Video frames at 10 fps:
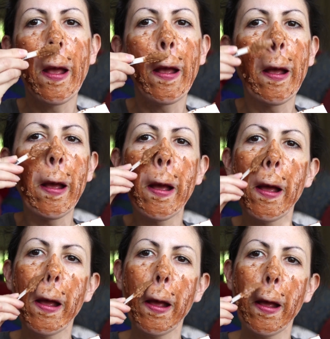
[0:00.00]

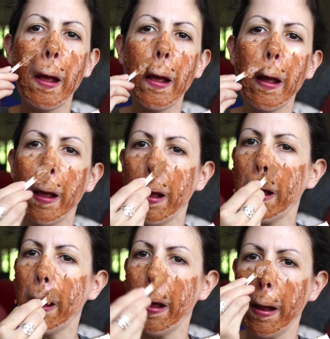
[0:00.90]

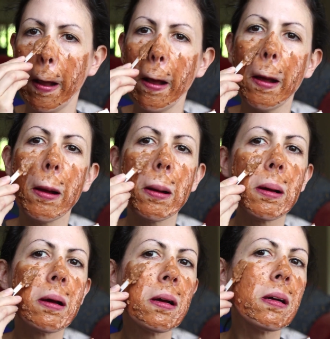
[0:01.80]

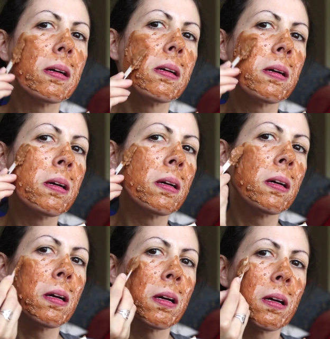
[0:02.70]

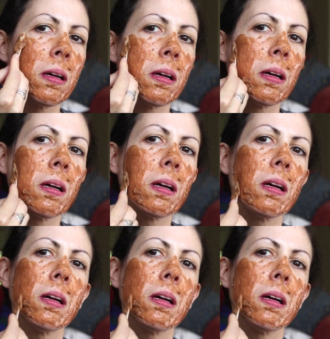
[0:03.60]
Nobody speaks.